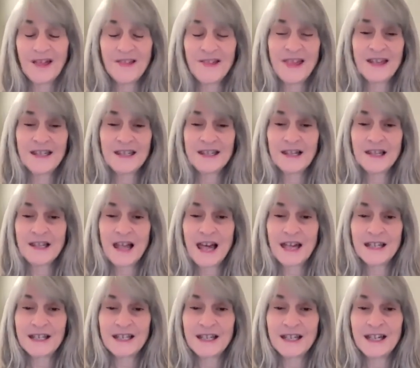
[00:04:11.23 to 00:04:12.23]
That's the
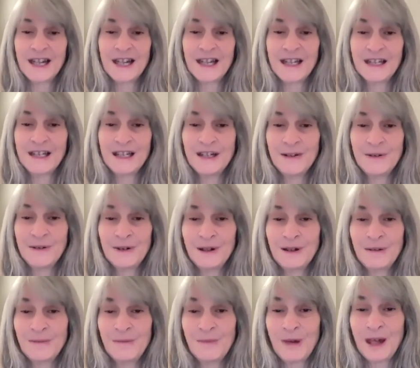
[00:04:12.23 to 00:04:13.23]
last thing I do
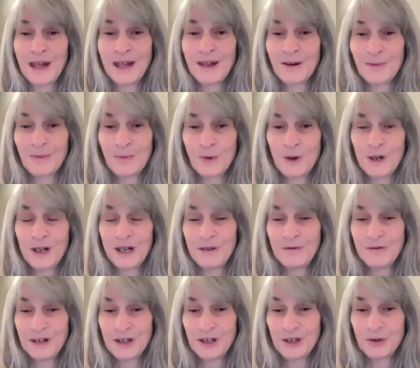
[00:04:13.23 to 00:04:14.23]
in my
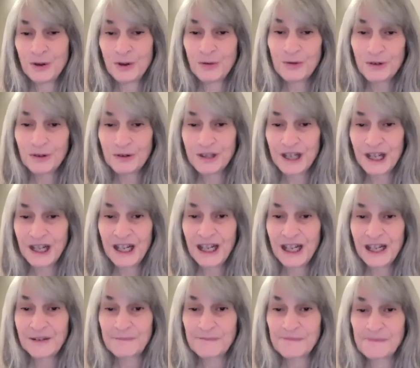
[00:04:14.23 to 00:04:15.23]
morning ritual
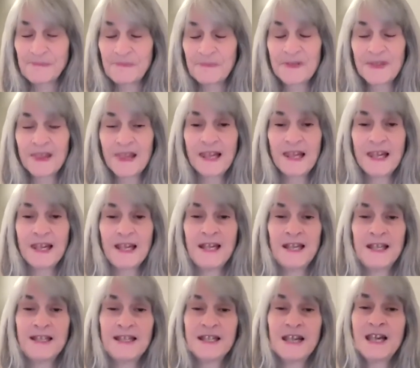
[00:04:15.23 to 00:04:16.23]
routine
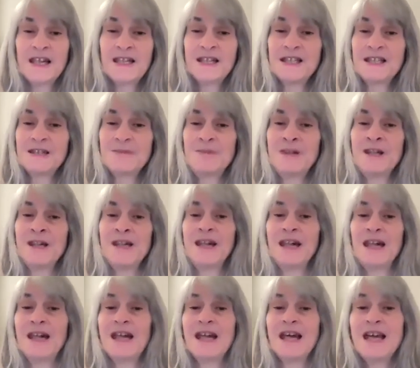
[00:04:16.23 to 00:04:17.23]
is I
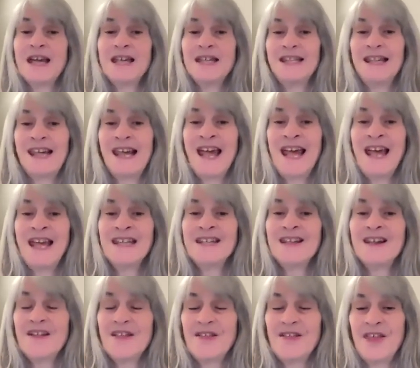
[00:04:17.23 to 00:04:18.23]
speak
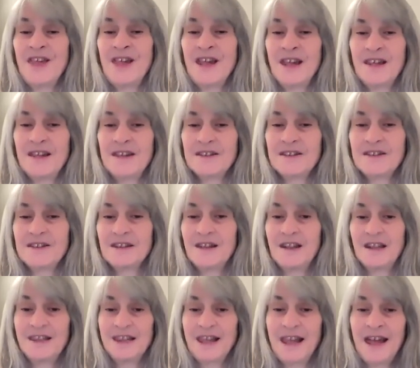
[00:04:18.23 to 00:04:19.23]
10 things,
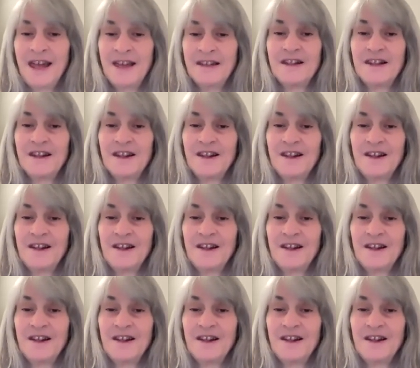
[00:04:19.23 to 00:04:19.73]
10